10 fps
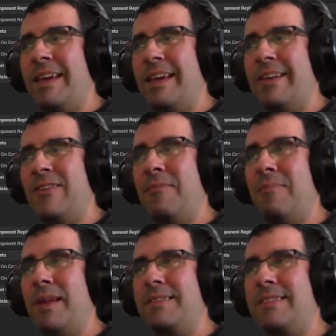
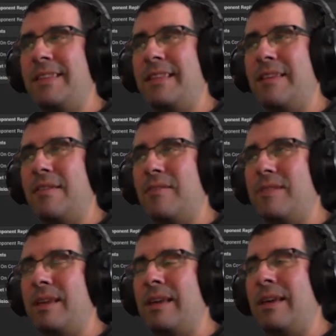complex that I thought.
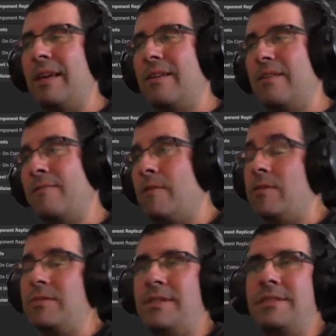Of
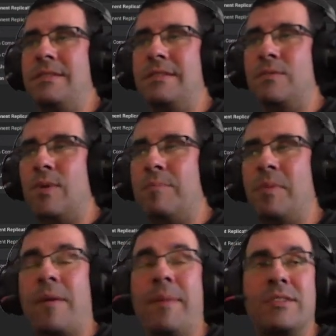course, this is what
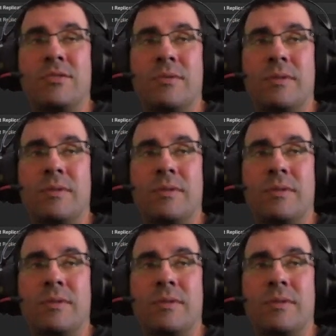programmers do.